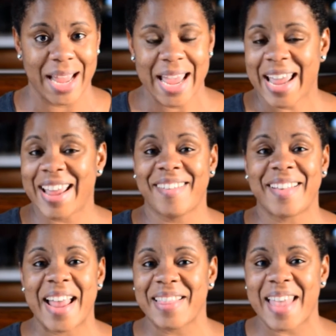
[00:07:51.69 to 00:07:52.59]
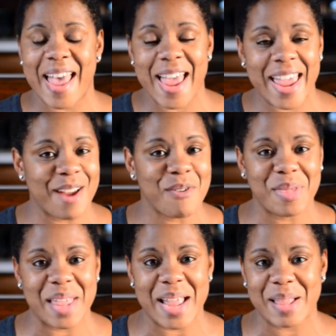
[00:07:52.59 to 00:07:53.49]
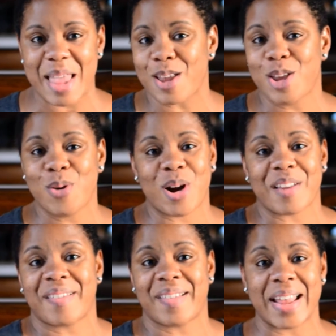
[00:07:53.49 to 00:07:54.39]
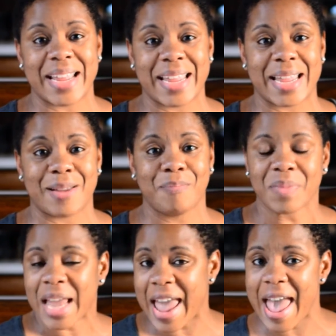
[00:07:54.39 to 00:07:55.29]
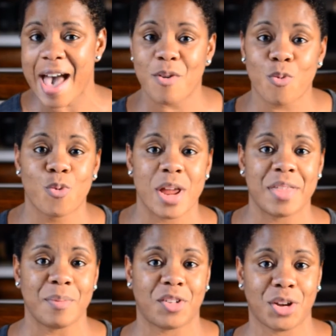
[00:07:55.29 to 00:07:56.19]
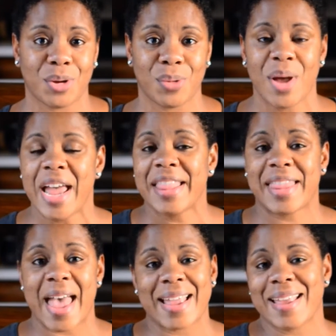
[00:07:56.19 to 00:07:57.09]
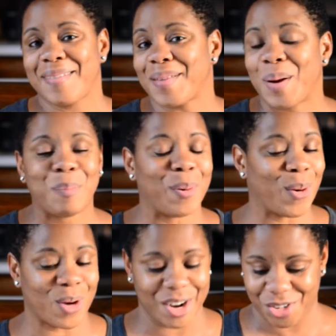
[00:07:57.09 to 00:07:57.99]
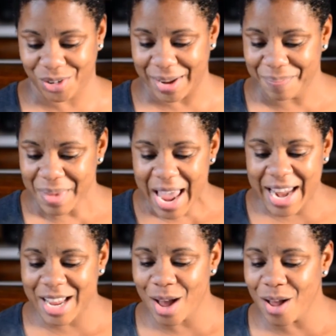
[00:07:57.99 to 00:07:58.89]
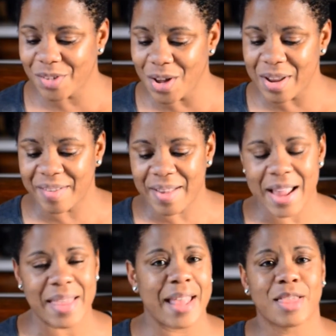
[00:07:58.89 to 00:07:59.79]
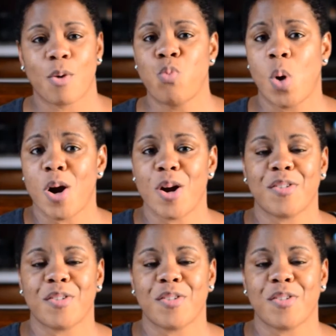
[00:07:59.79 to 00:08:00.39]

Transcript: He's saying that everything that you are singing and have a rhythm to, that is poetry. And he goes on to say that the words